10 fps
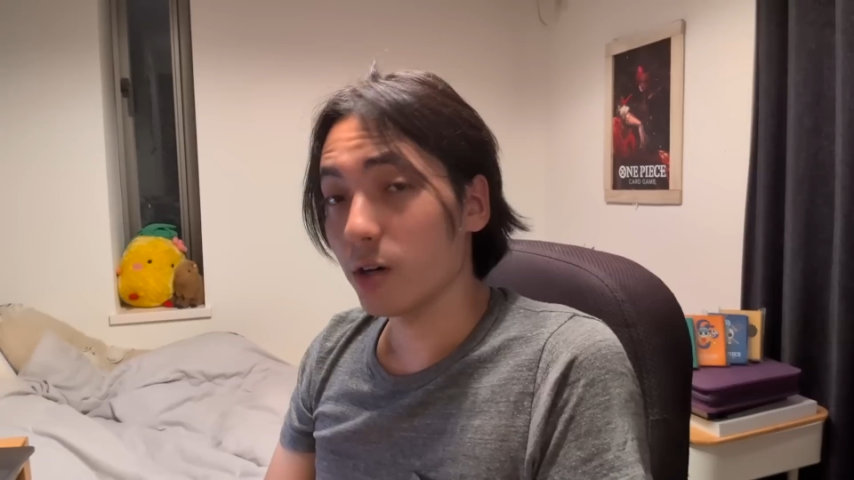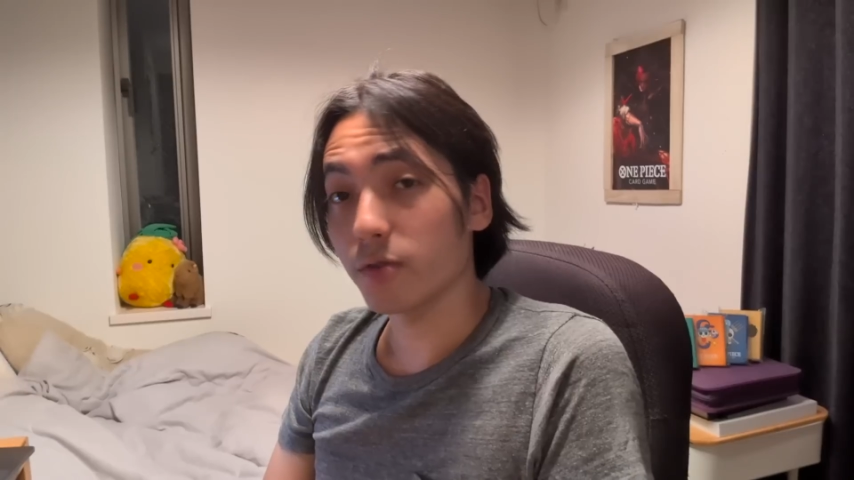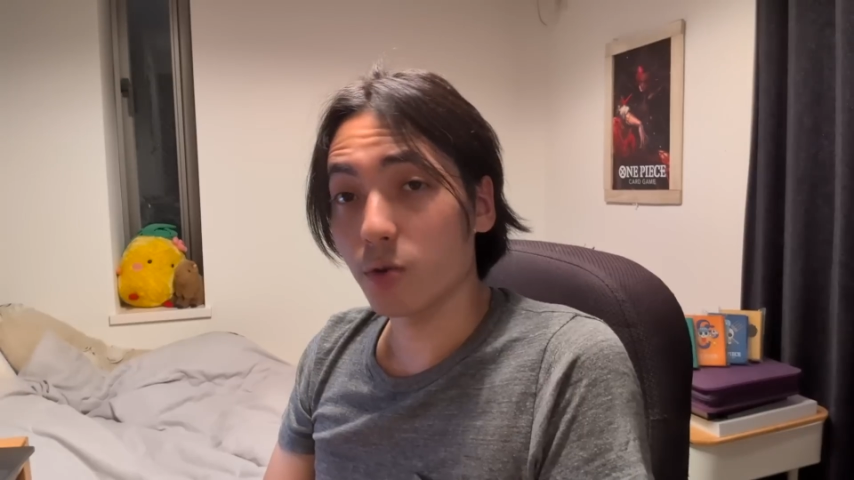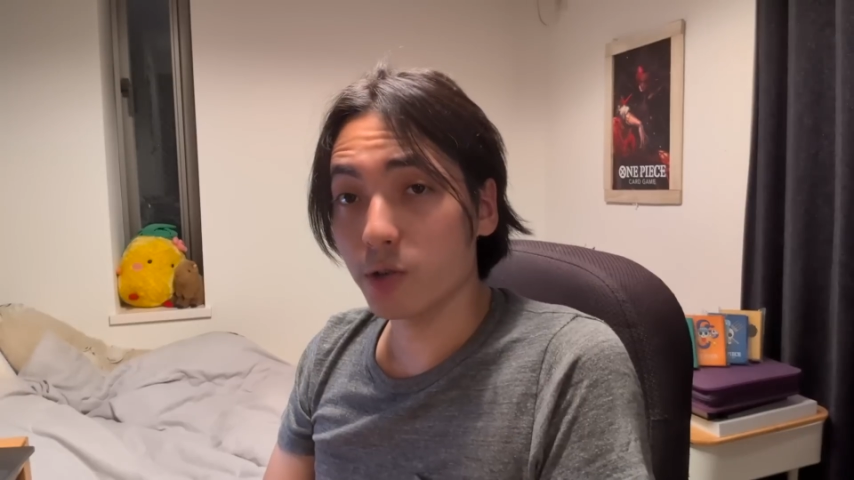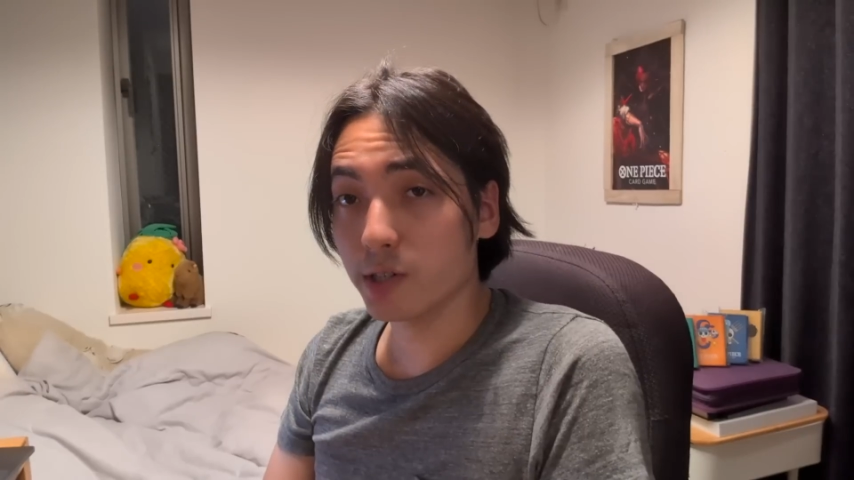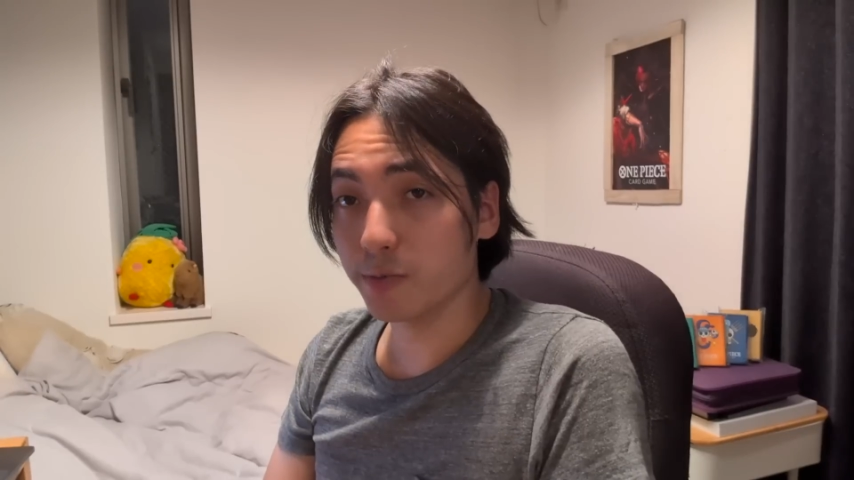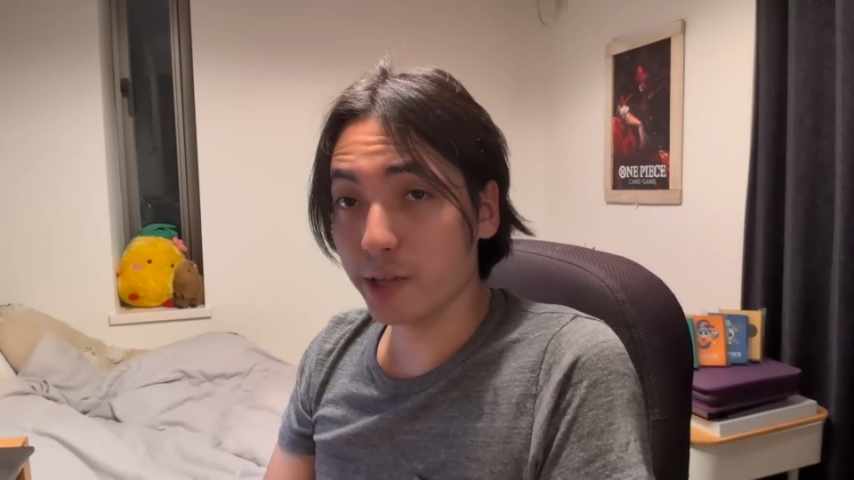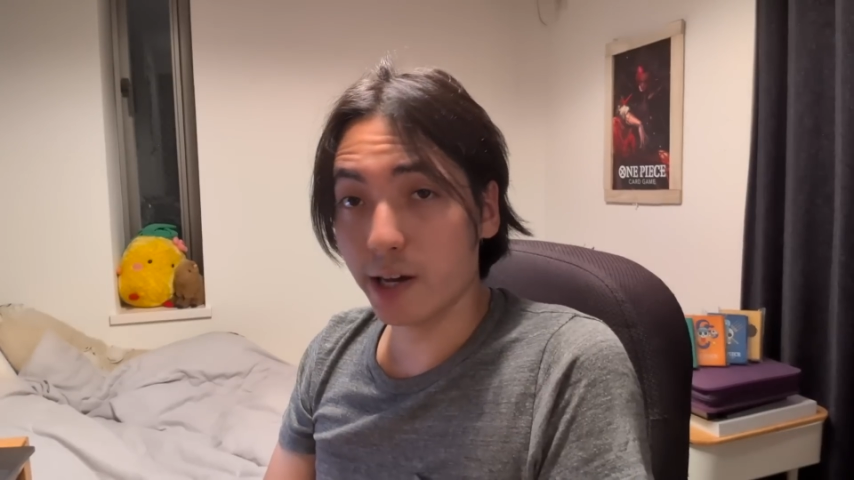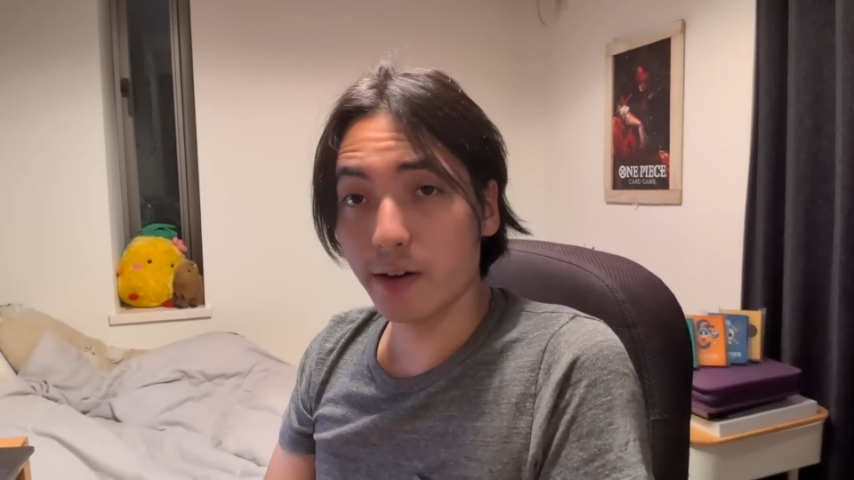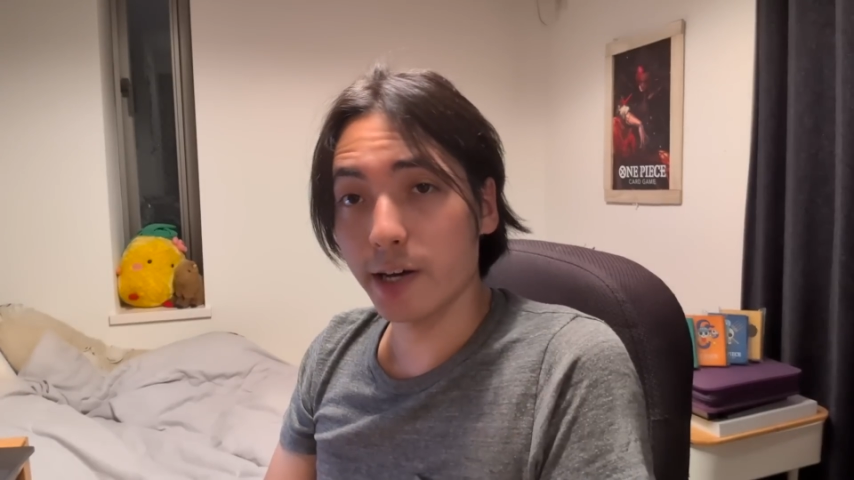Of course,
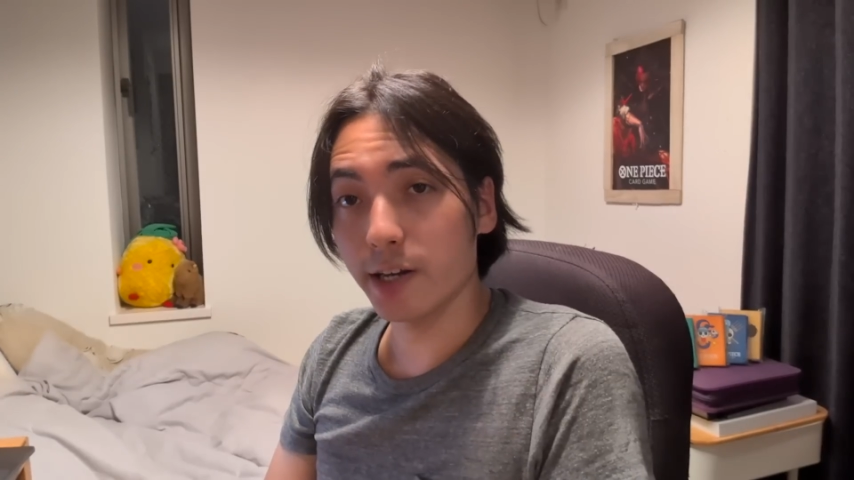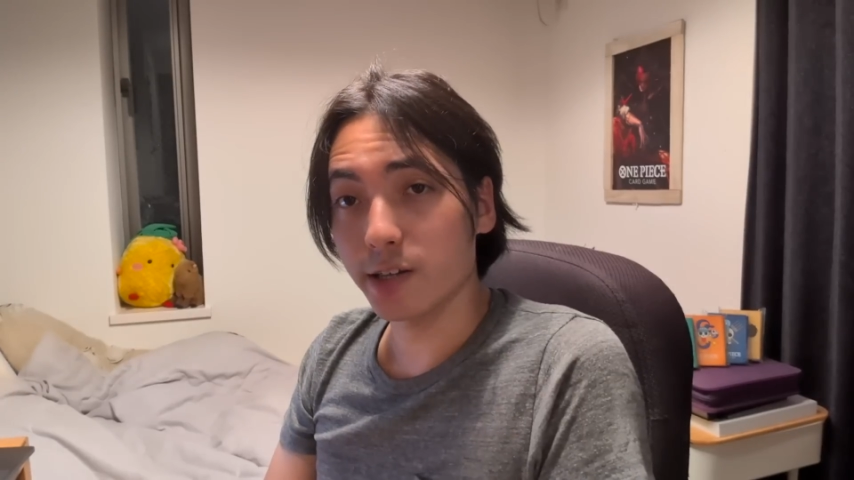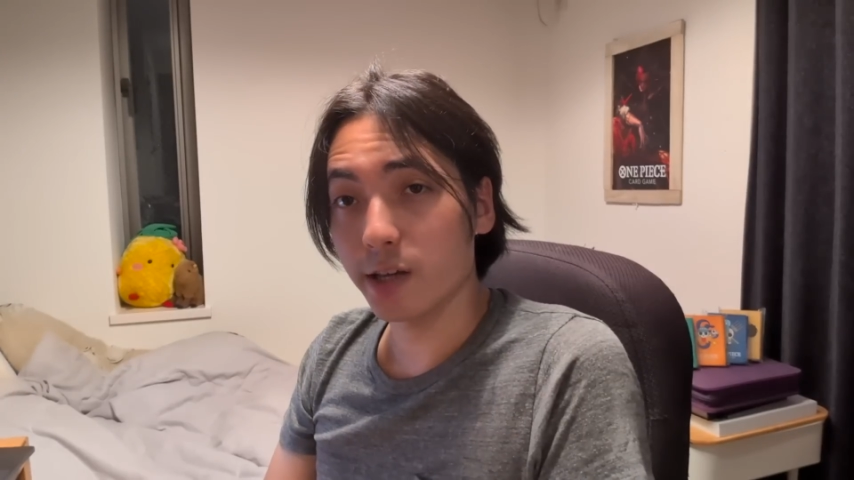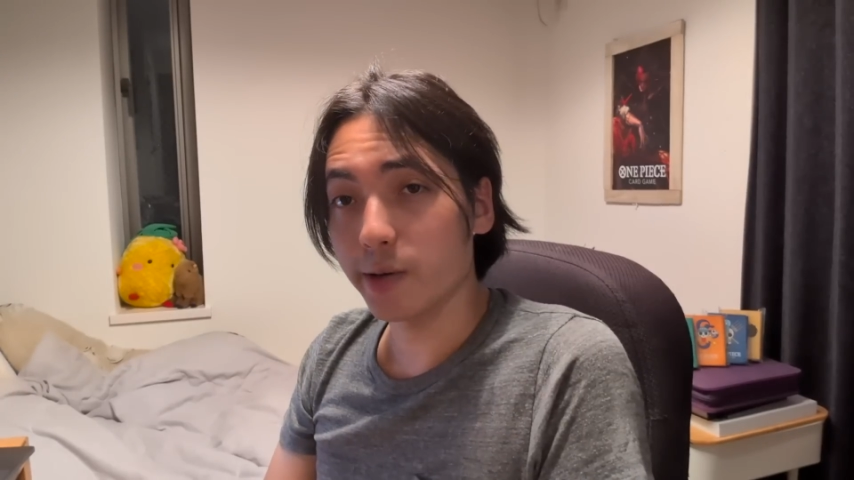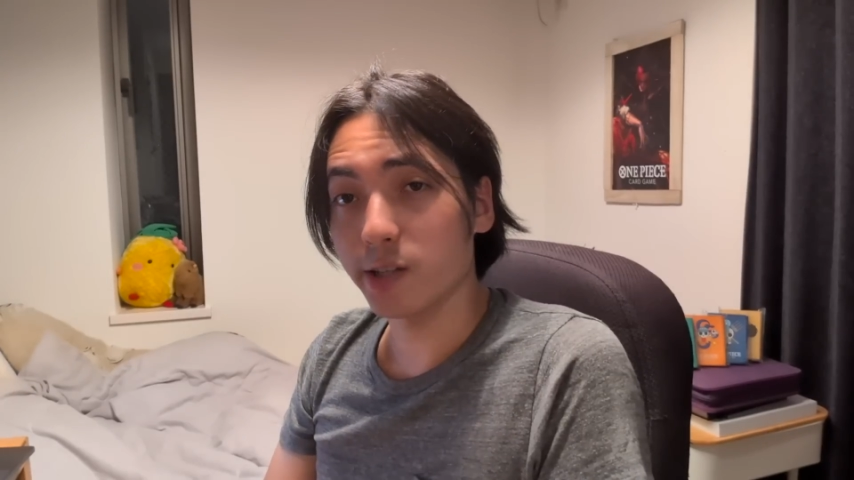without NES Lobby,